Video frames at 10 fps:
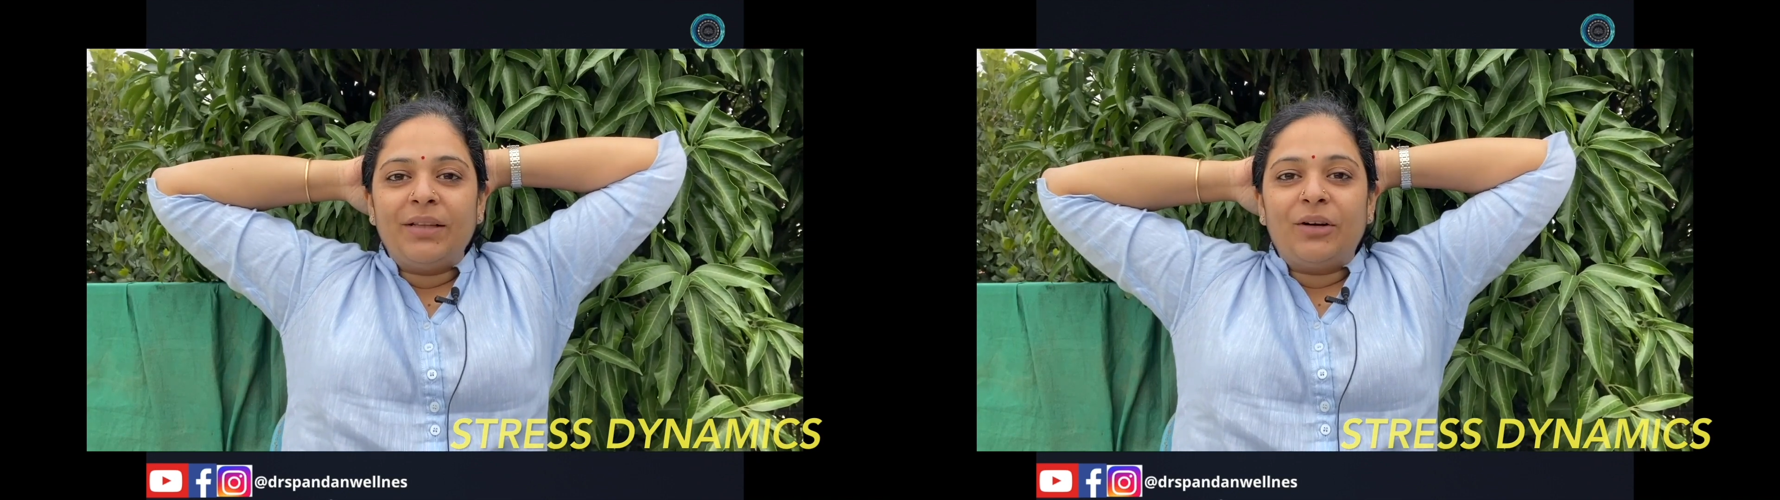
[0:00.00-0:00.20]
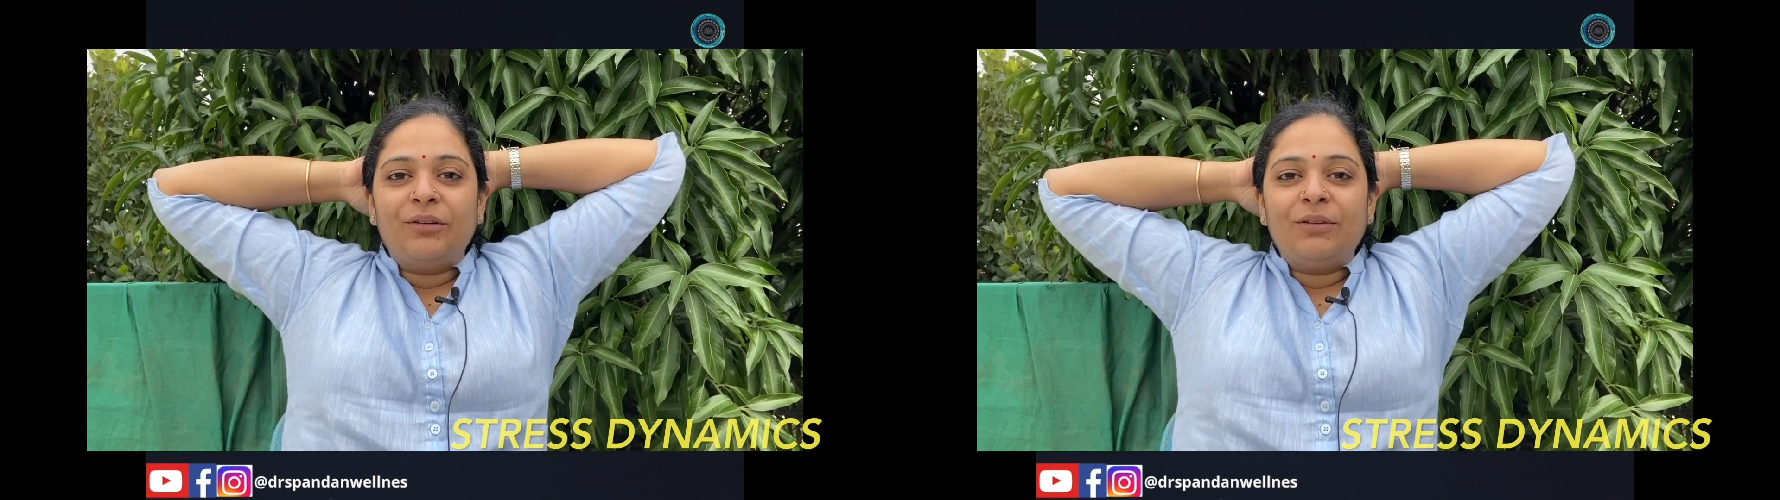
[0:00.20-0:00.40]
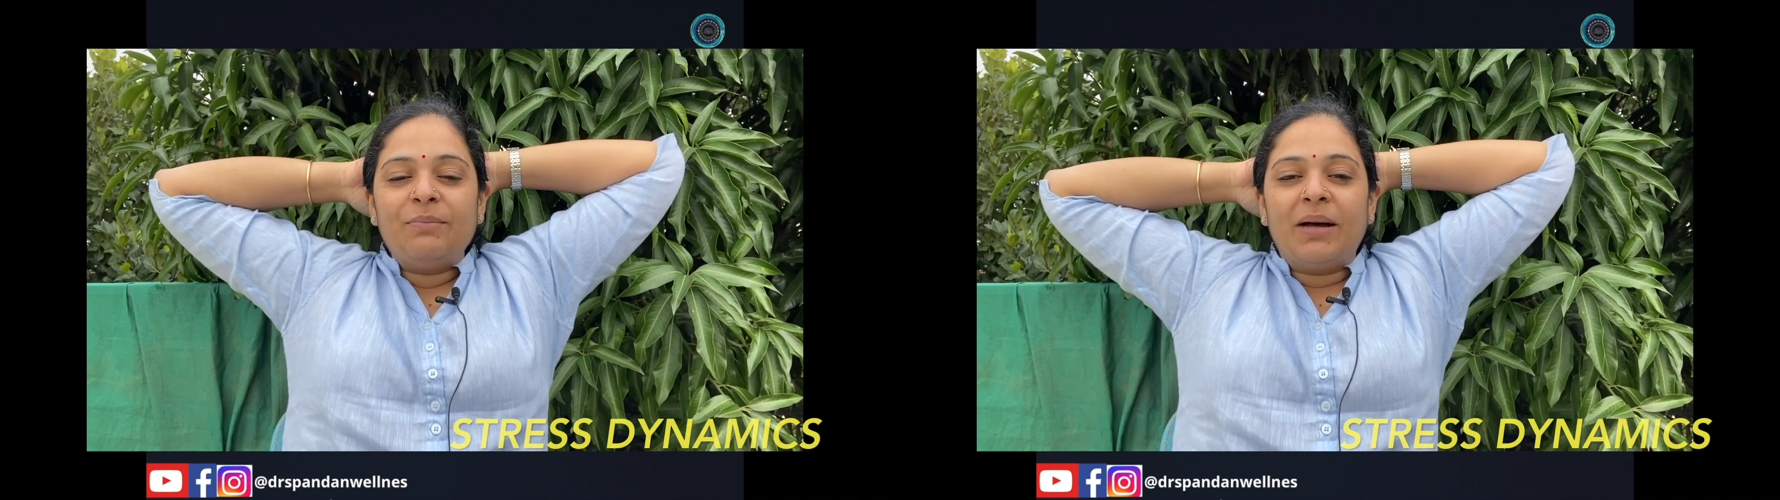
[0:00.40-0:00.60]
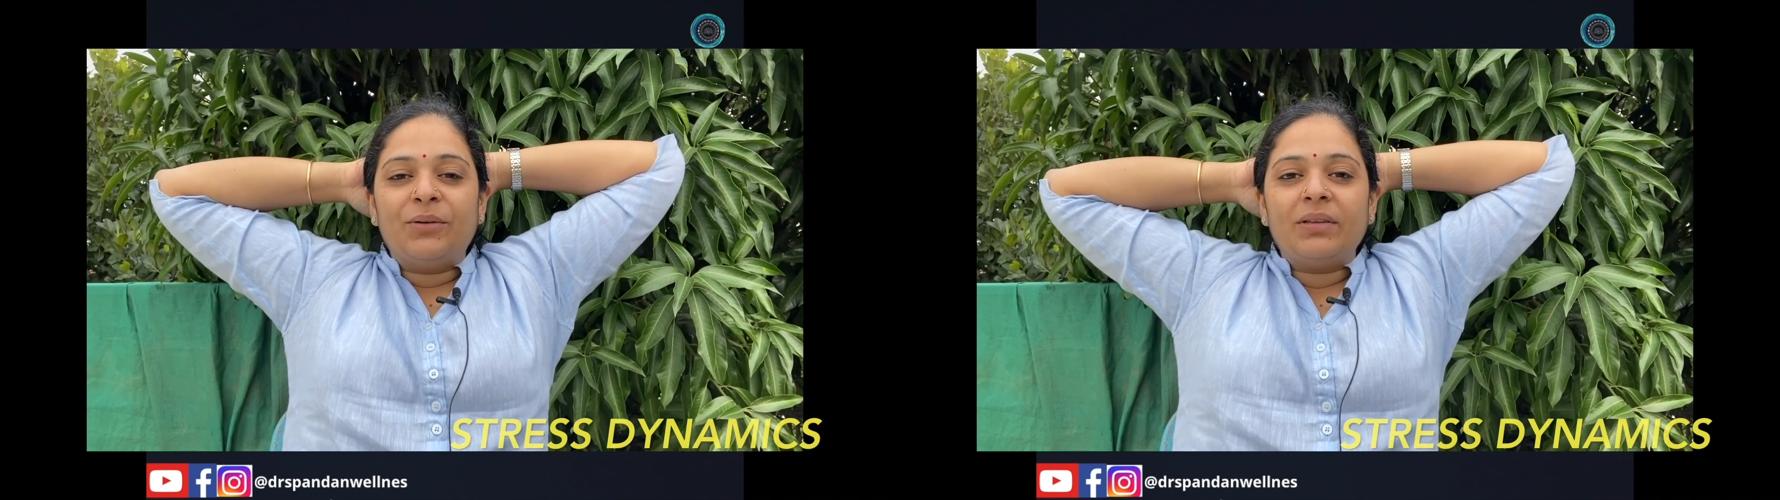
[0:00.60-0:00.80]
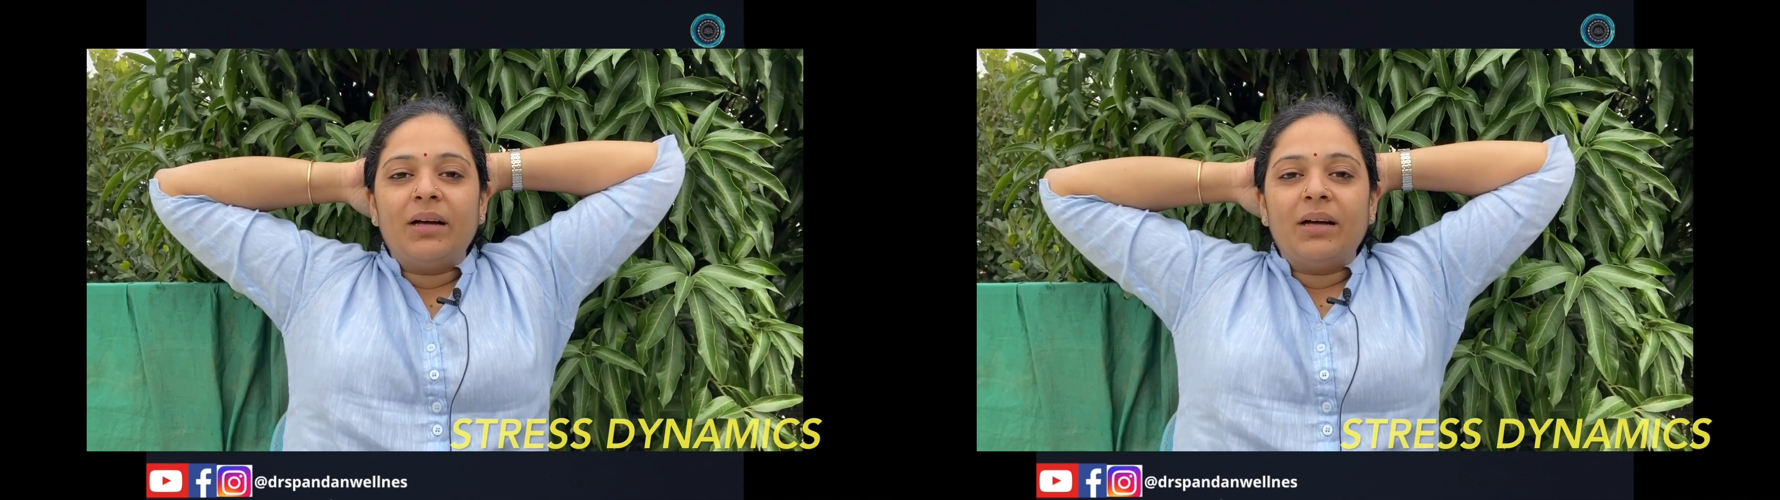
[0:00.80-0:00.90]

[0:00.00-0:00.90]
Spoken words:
out of your mouth.